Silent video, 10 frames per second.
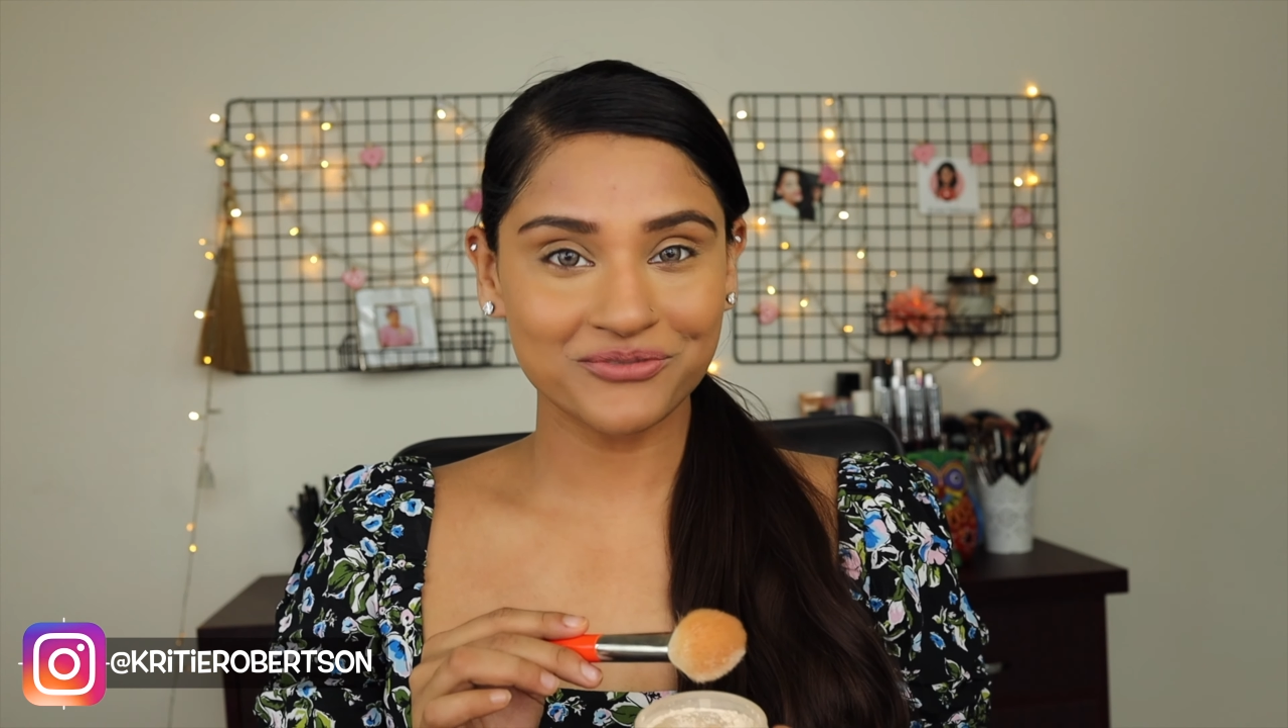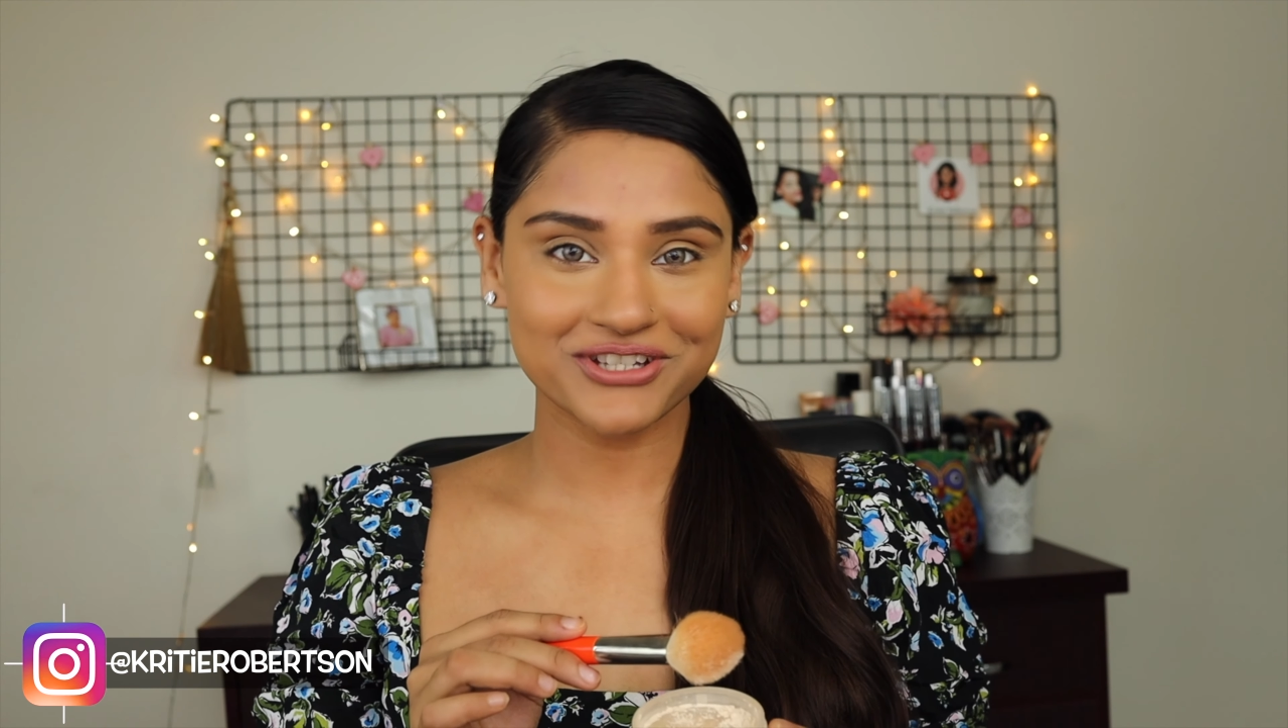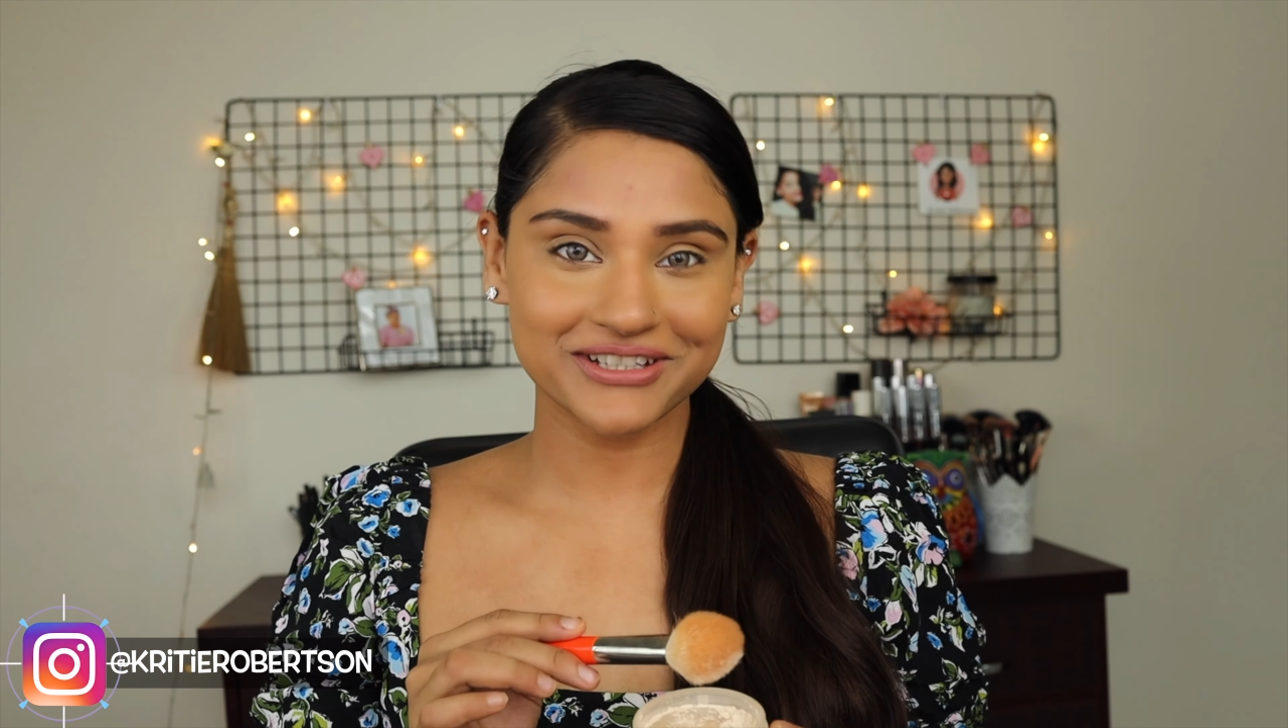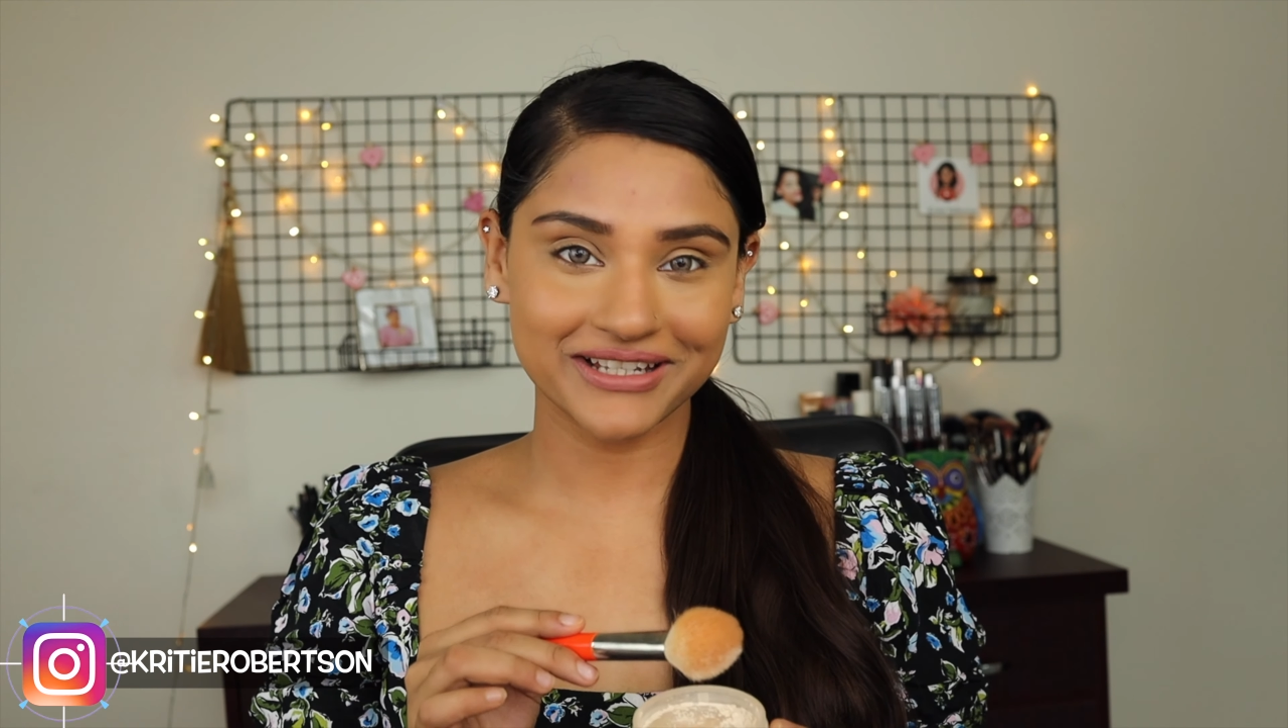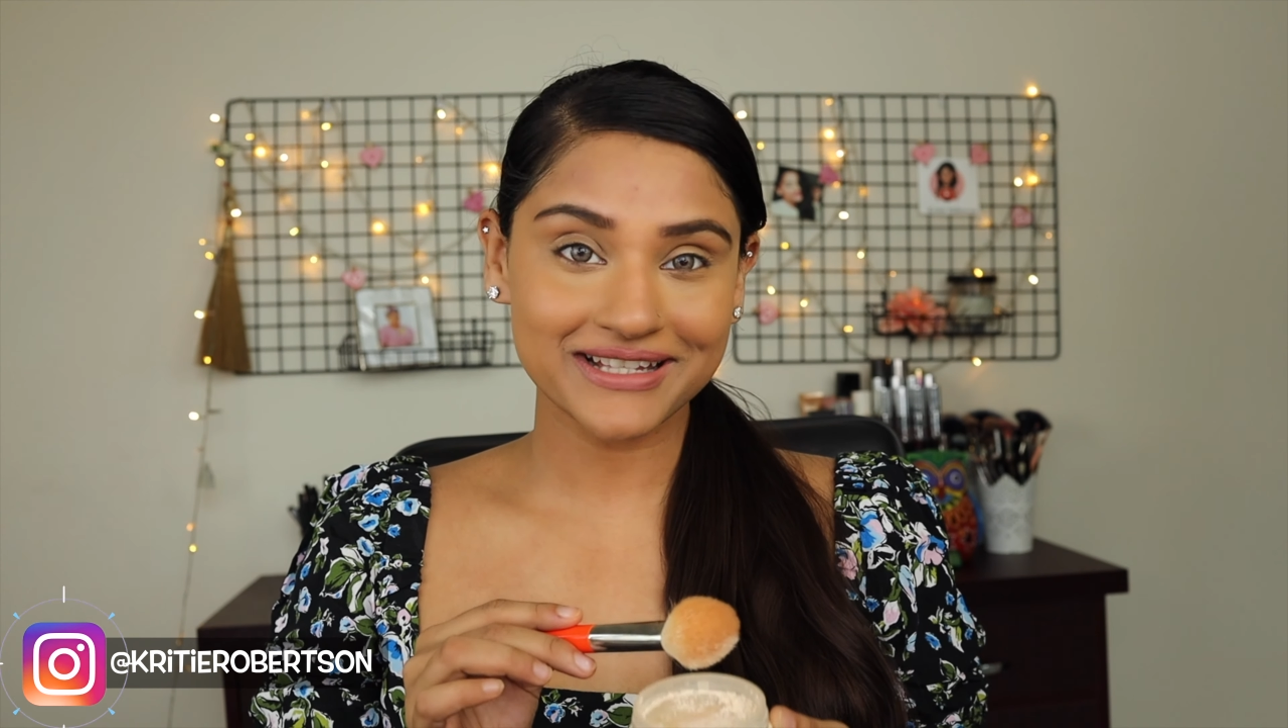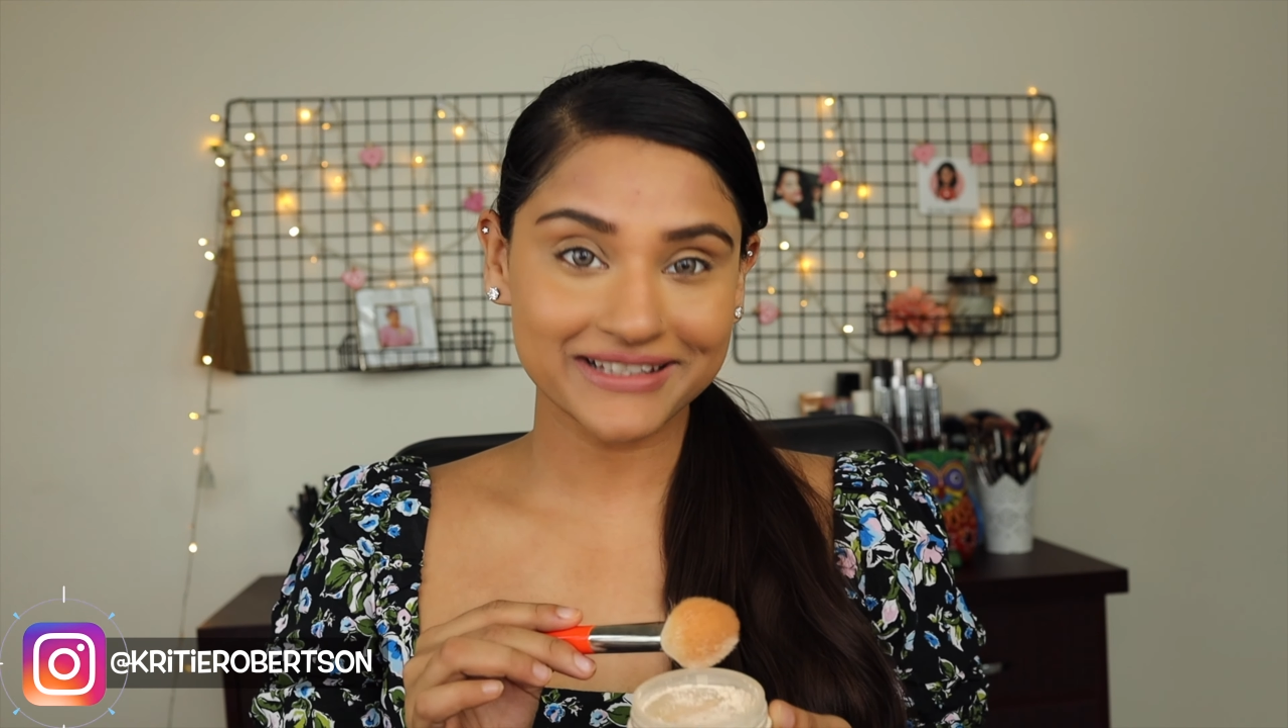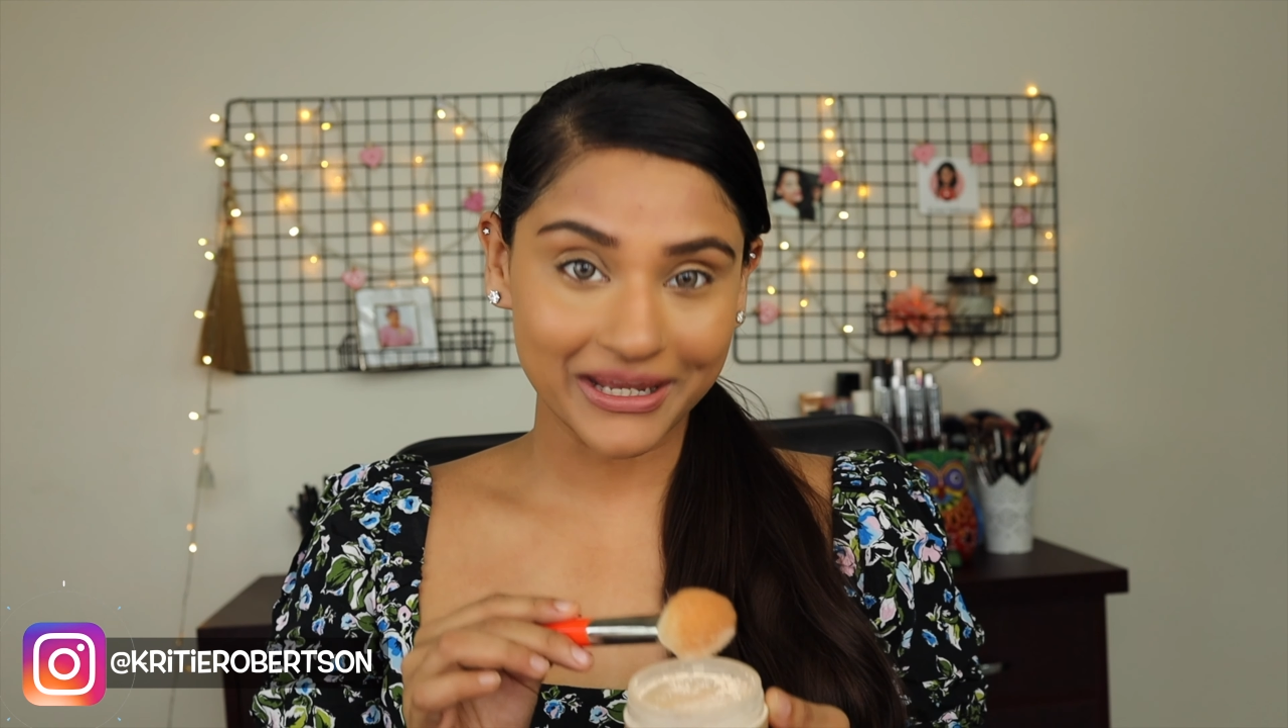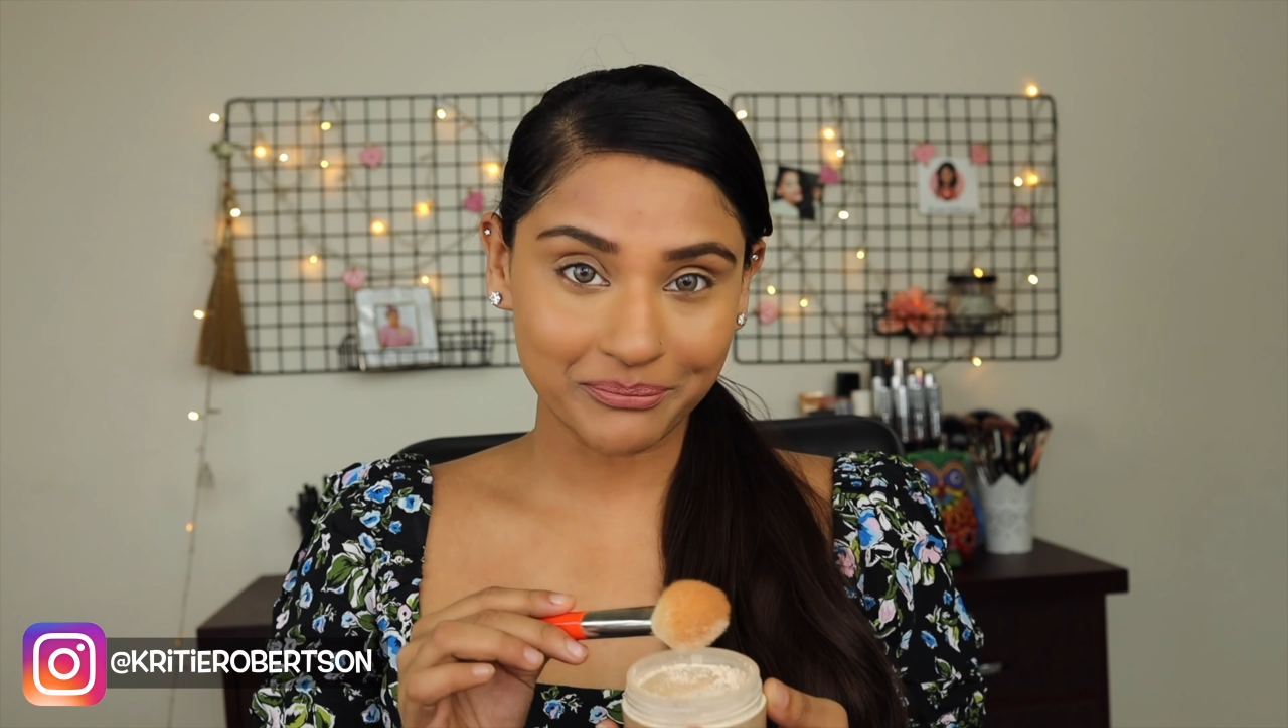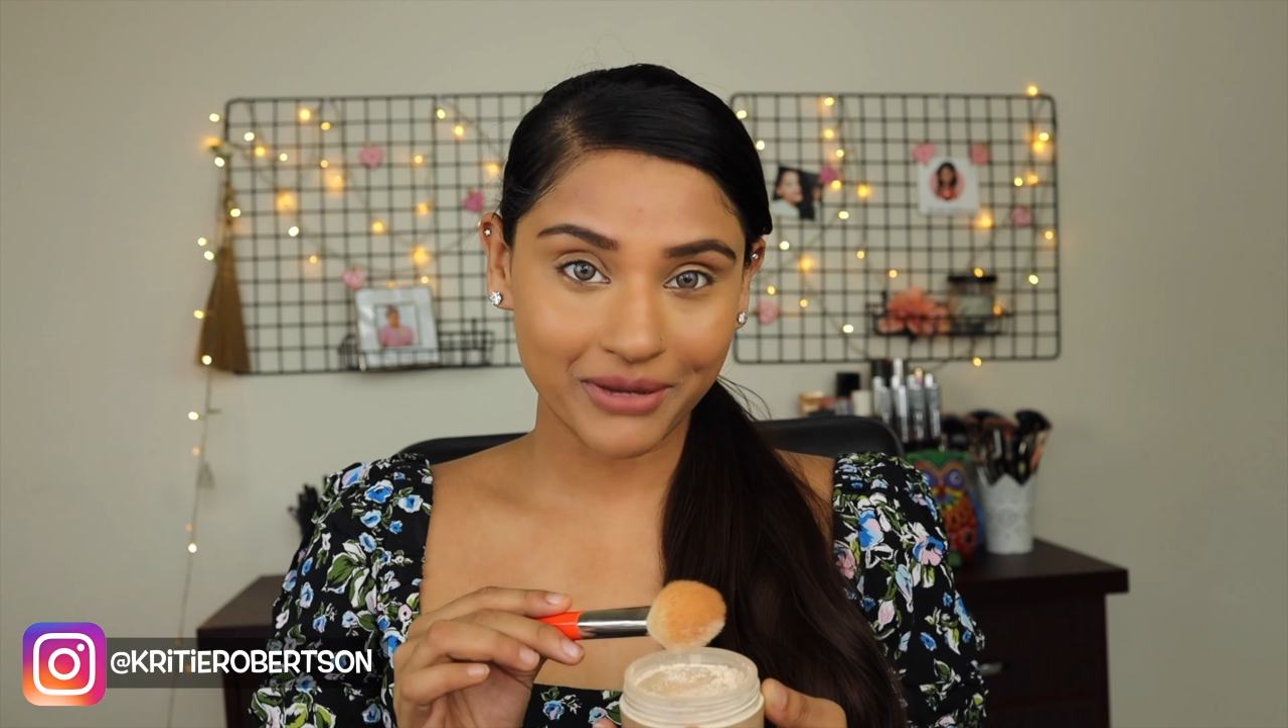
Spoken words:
just going to set